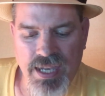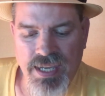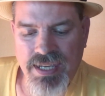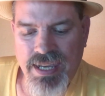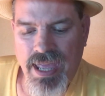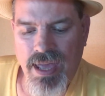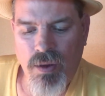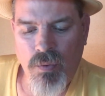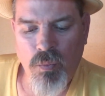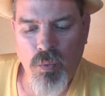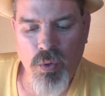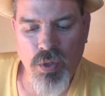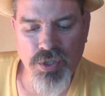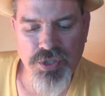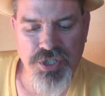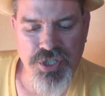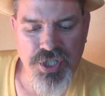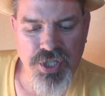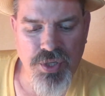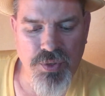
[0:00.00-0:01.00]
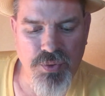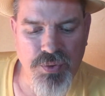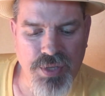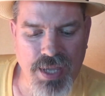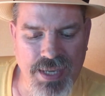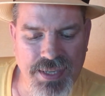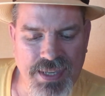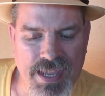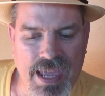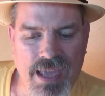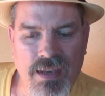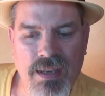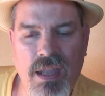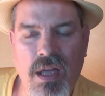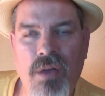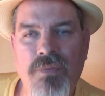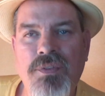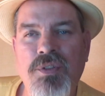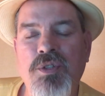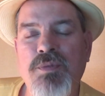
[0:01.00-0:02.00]
Now, once you
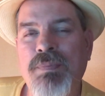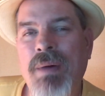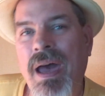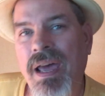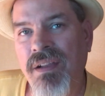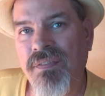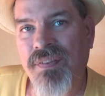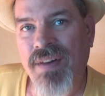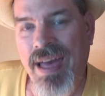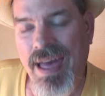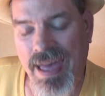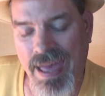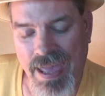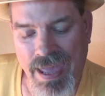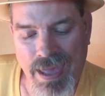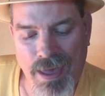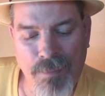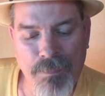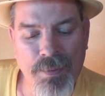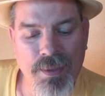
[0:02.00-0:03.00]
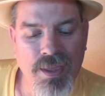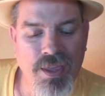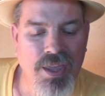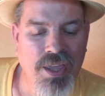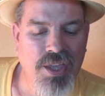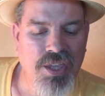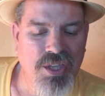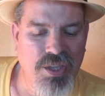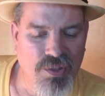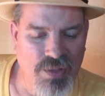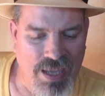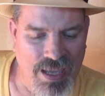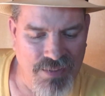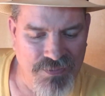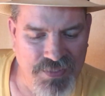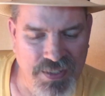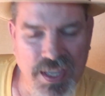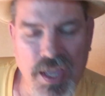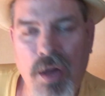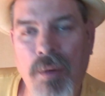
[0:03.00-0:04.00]
download the Spotify app, you'll
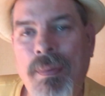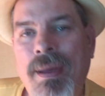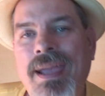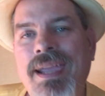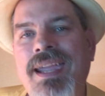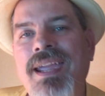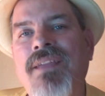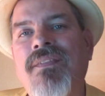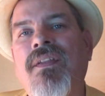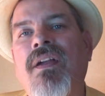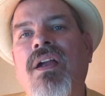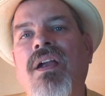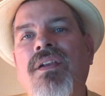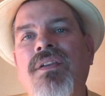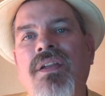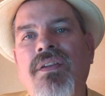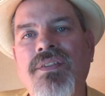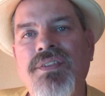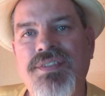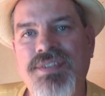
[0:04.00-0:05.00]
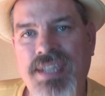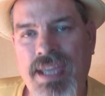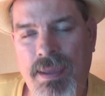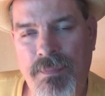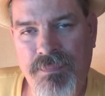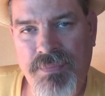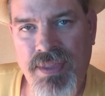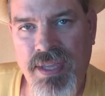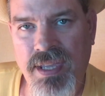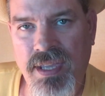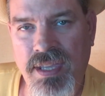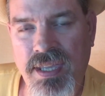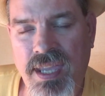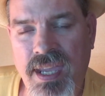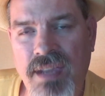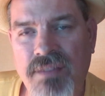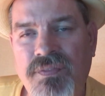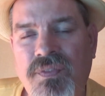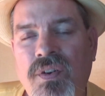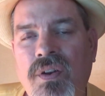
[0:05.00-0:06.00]
have to go back in there and do the same thing
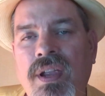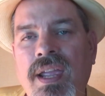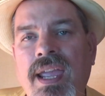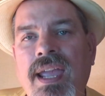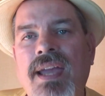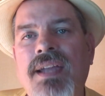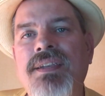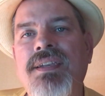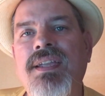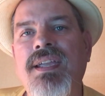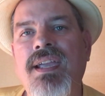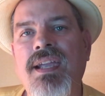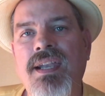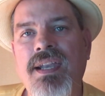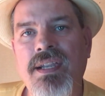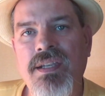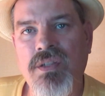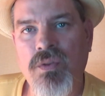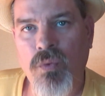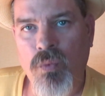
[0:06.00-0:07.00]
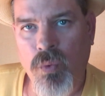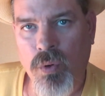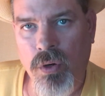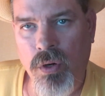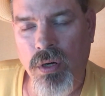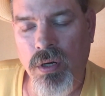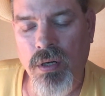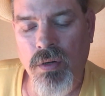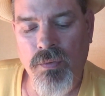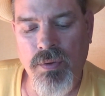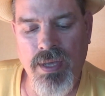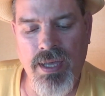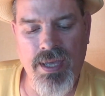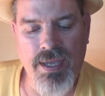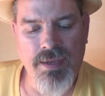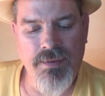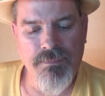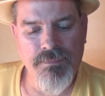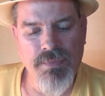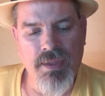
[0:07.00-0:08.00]
again for it to get it to work,
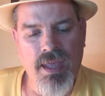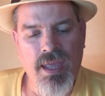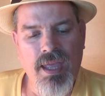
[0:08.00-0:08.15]
okay?